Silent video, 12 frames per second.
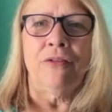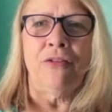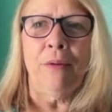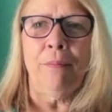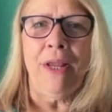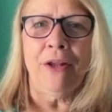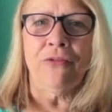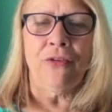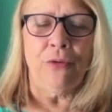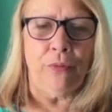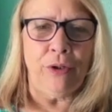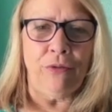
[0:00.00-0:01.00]
Tim
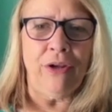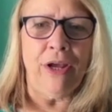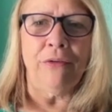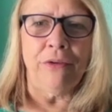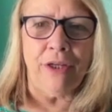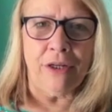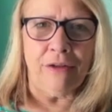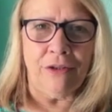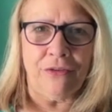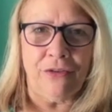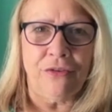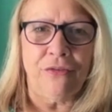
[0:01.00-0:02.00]
answered when you dialed
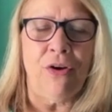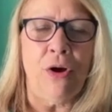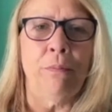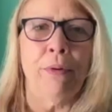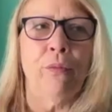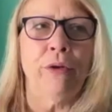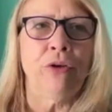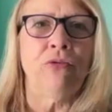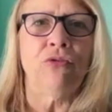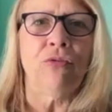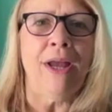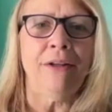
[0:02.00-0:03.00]
Nicholas's phone, but when you
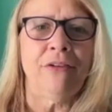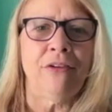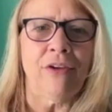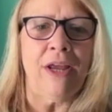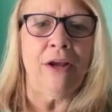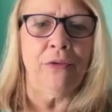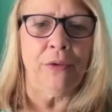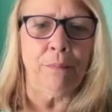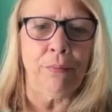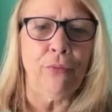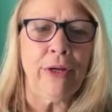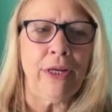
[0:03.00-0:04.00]
tried to dial the
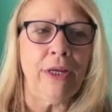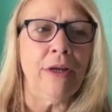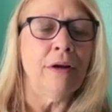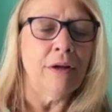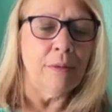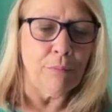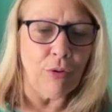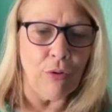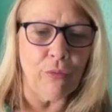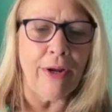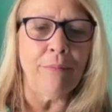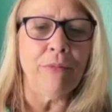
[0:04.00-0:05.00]

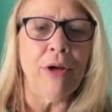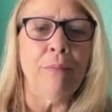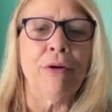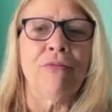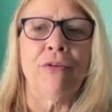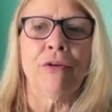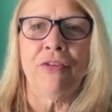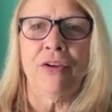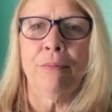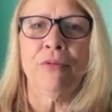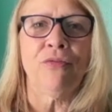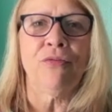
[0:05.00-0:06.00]
pre-program number for
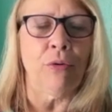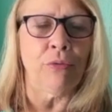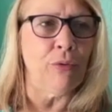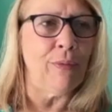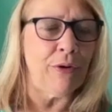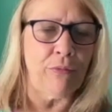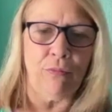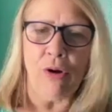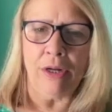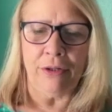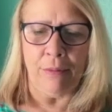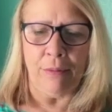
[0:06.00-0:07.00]
Tim's phone, you had a
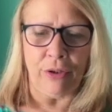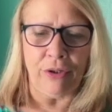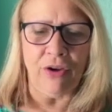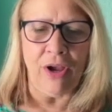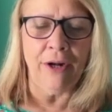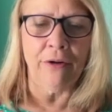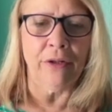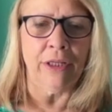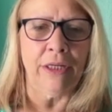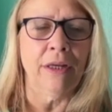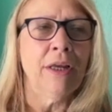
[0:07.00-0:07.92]
wrong number entirely,